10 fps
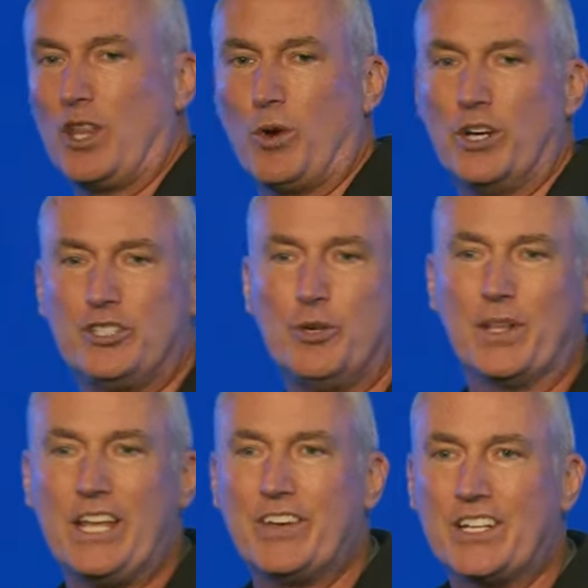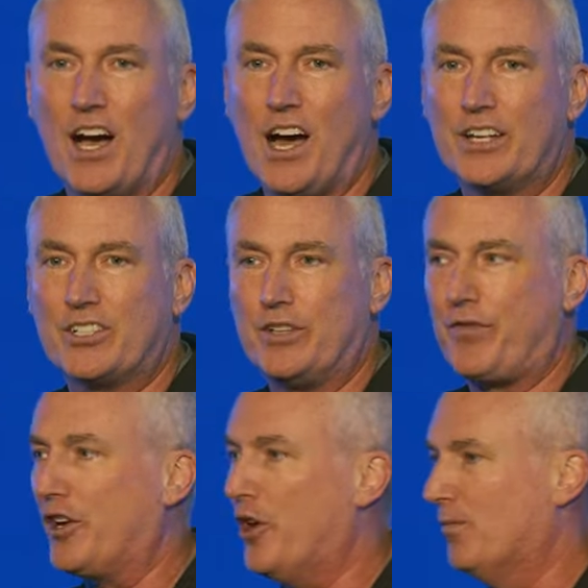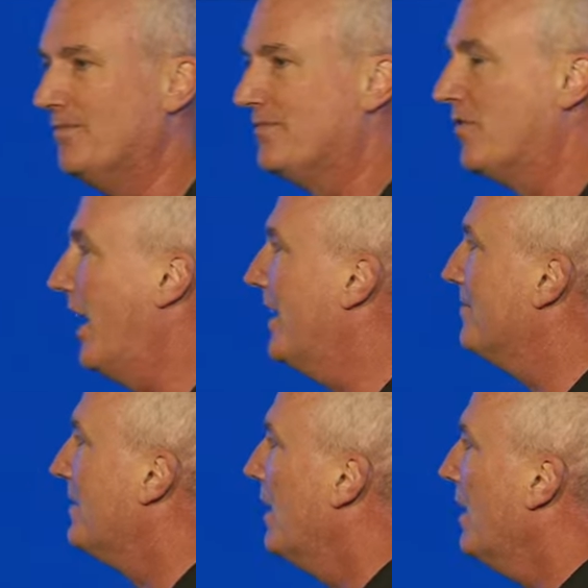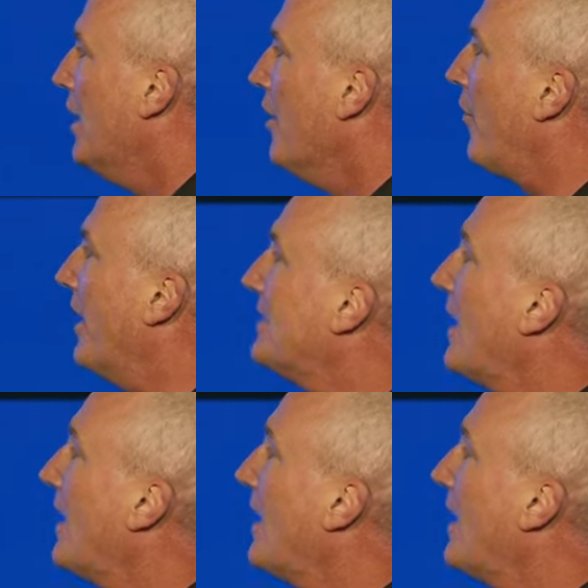other words, you believe in God, good for you, right? For as